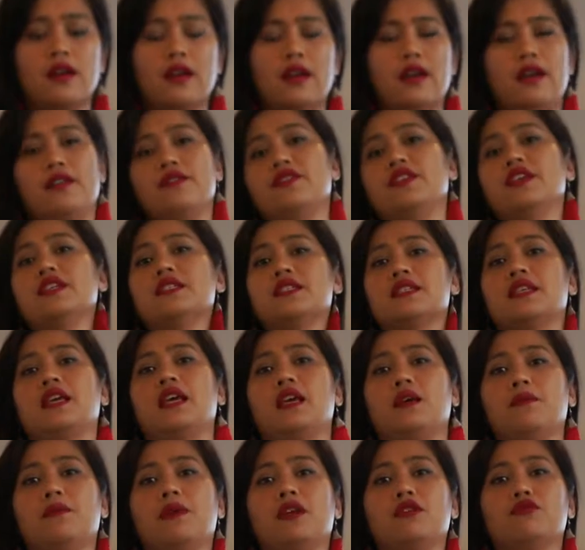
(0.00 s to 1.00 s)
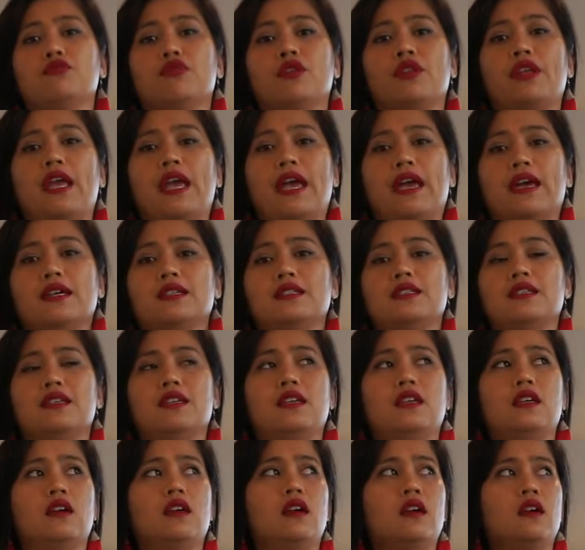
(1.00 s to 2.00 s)
and this came in really
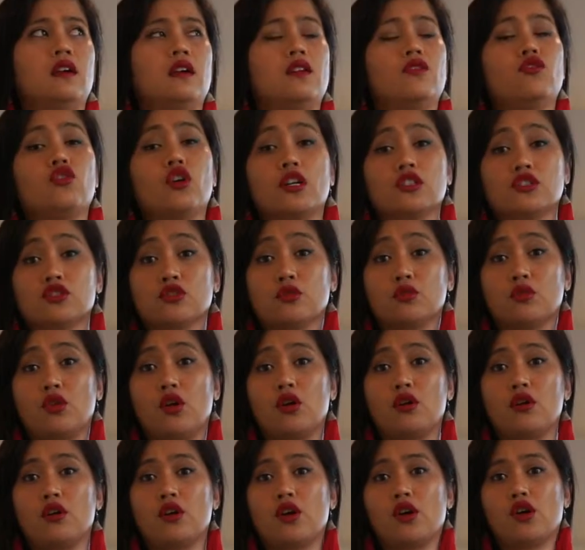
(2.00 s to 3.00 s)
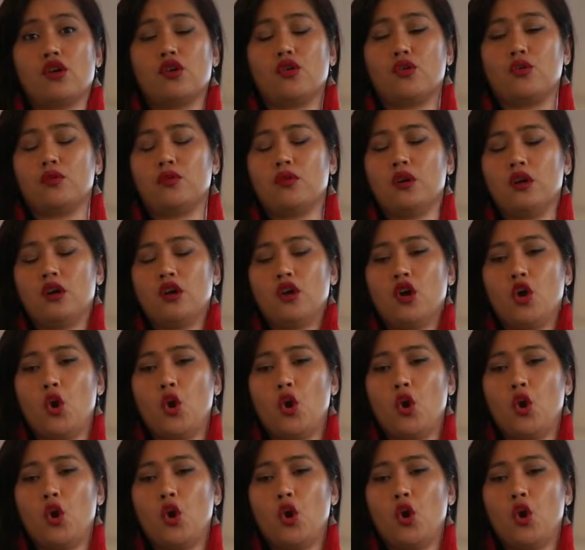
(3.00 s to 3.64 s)
handy not so long ago